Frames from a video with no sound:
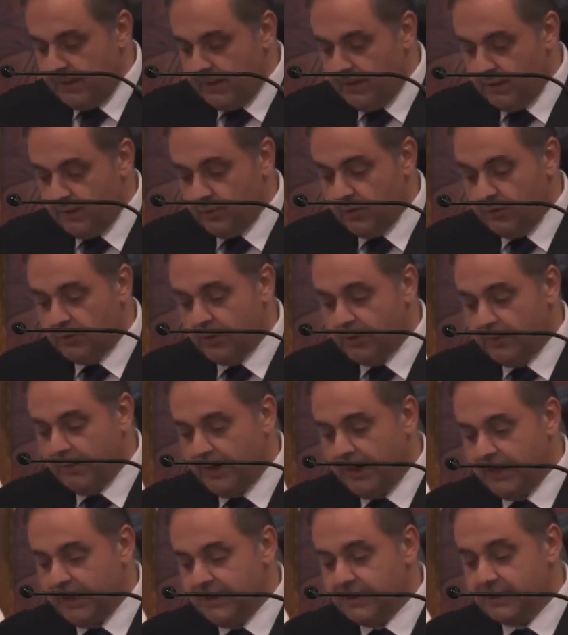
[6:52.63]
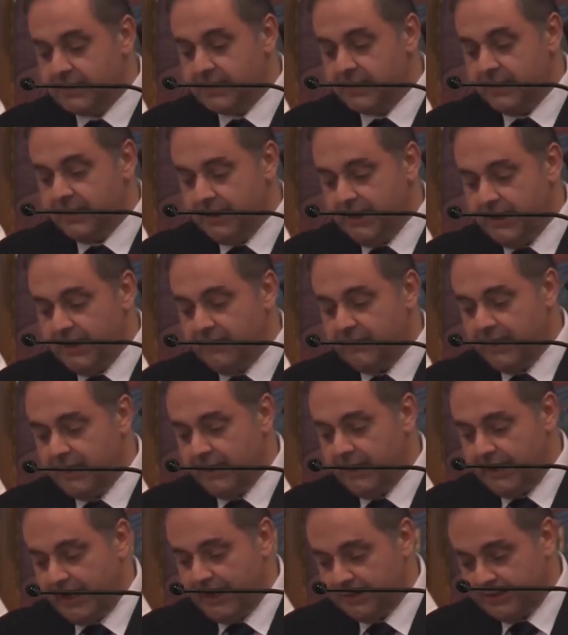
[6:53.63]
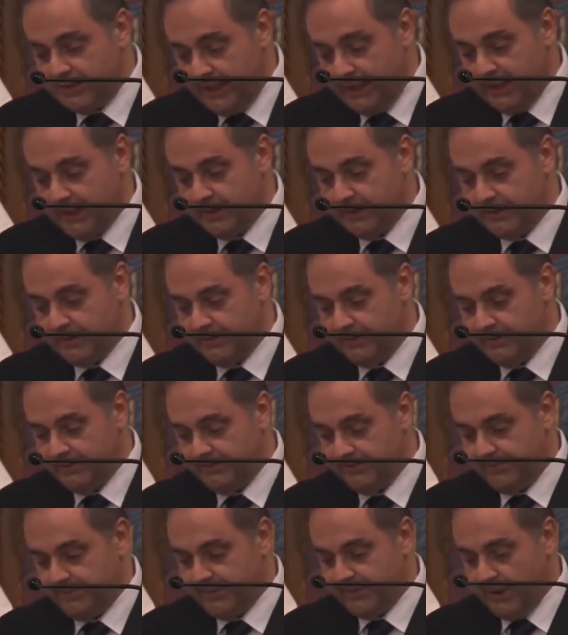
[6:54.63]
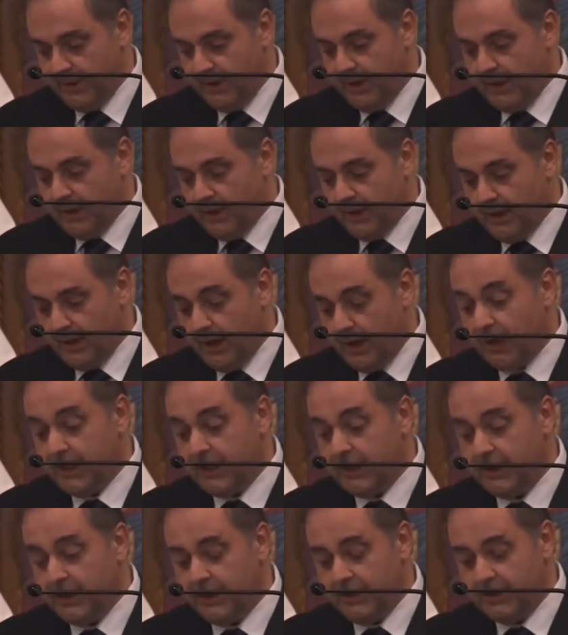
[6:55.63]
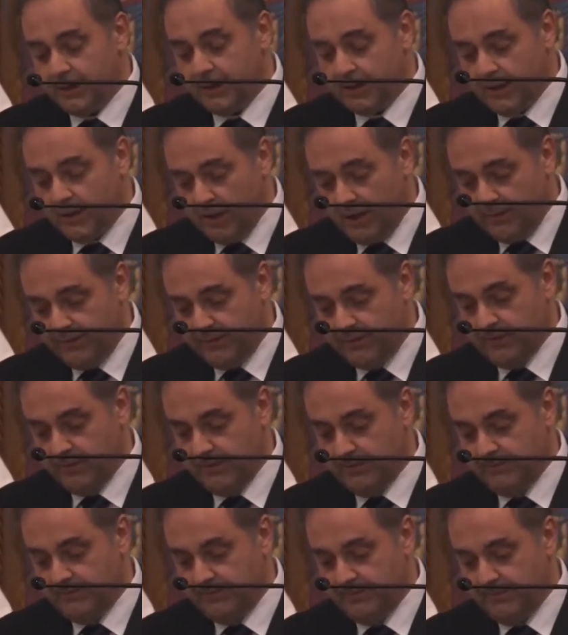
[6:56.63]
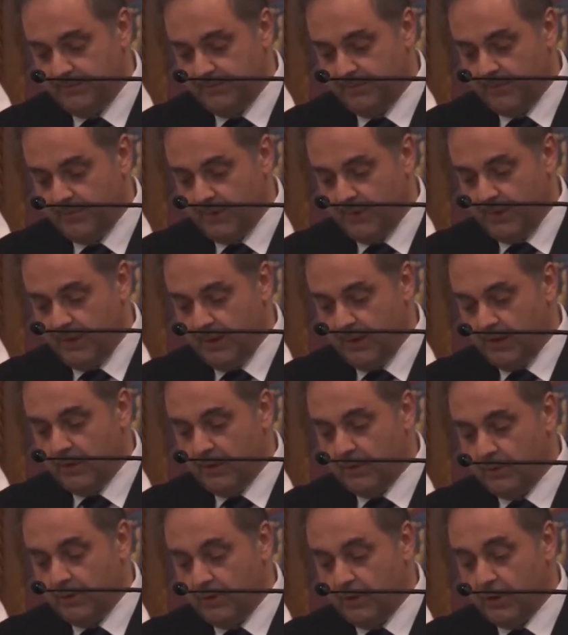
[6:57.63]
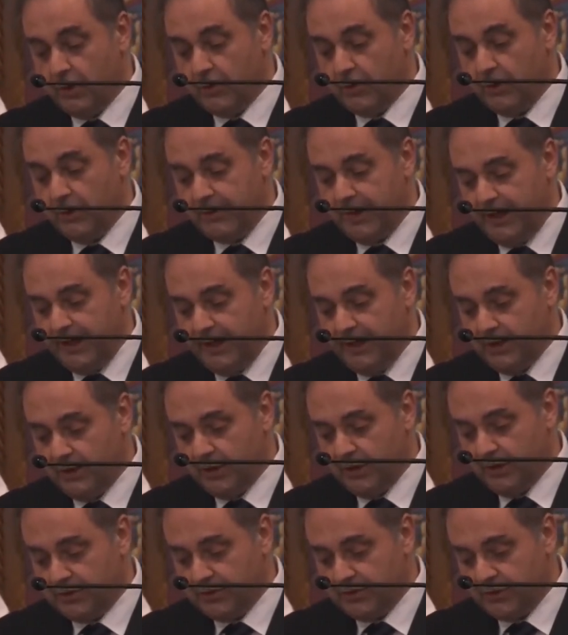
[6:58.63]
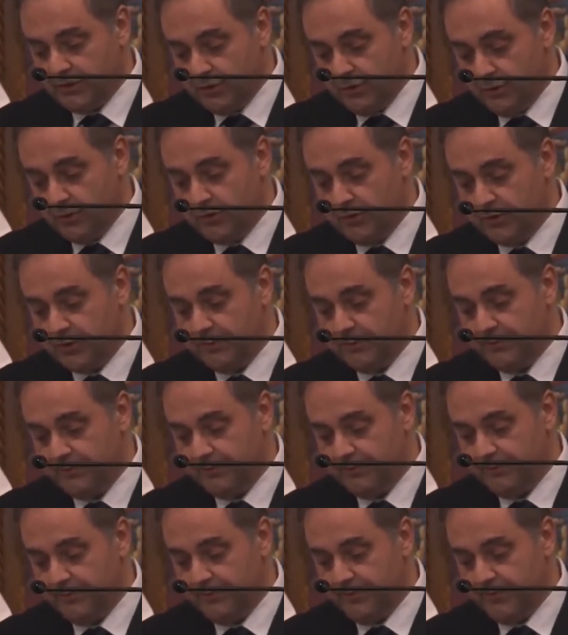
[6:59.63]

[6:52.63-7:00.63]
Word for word: he would remind us that even in our death, lying in a coffin, we all remain God's children,